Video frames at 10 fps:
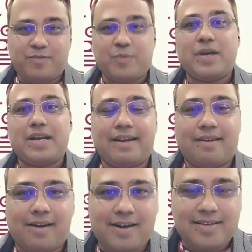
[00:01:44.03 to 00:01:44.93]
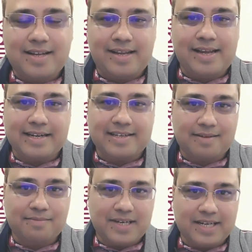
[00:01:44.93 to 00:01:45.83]
People can earn a
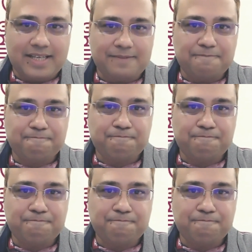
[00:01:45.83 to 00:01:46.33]
handsome money.